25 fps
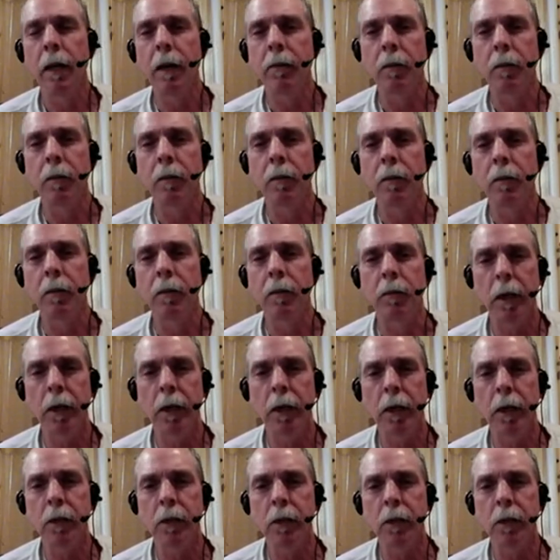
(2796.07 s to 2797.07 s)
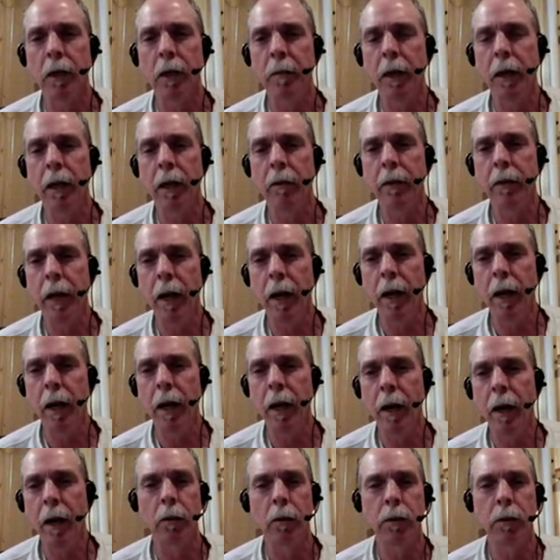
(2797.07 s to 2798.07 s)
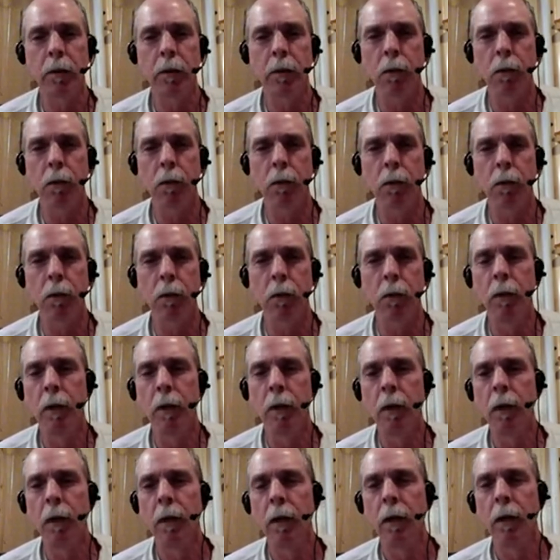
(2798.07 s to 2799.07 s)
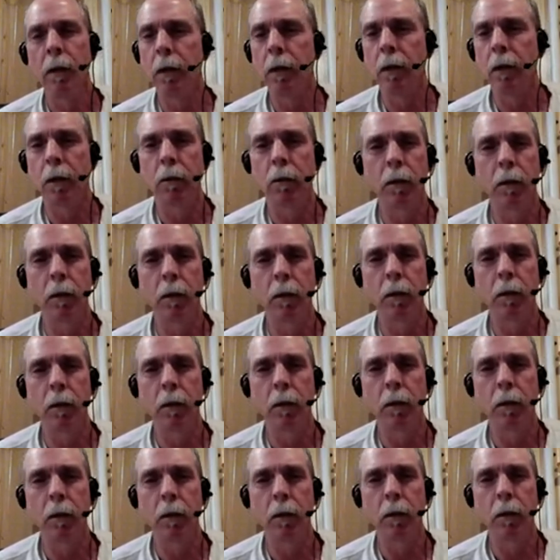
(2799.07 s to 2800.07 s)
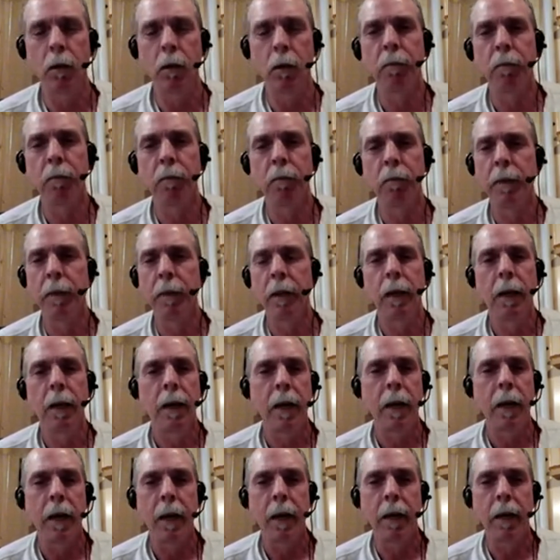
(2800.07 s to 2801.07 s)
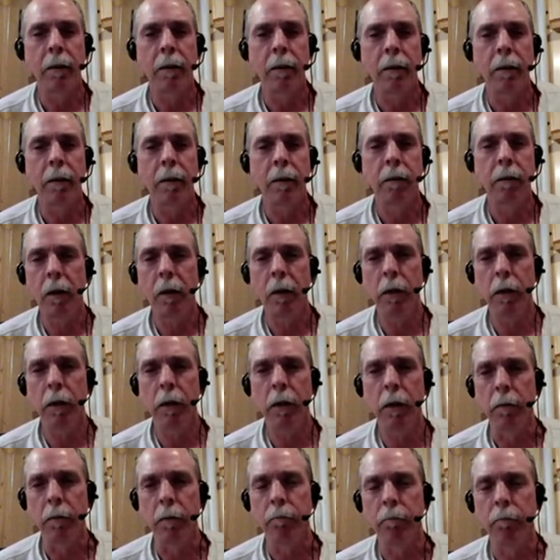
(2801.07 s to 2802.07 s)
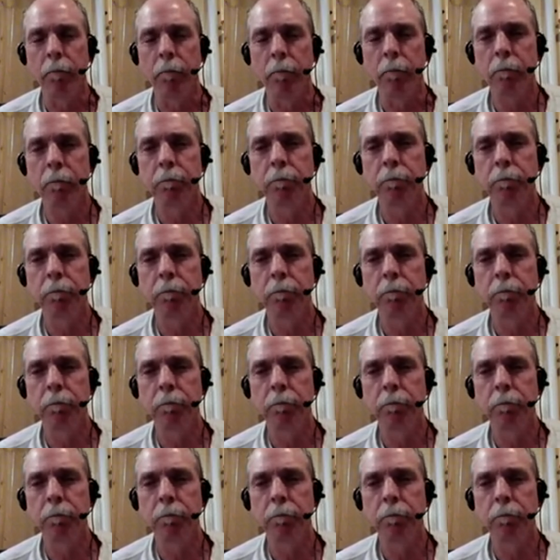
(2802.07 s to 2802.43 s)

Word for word: I'll have some trail mix. I might have an apple or two and a granola bar, and that's about it.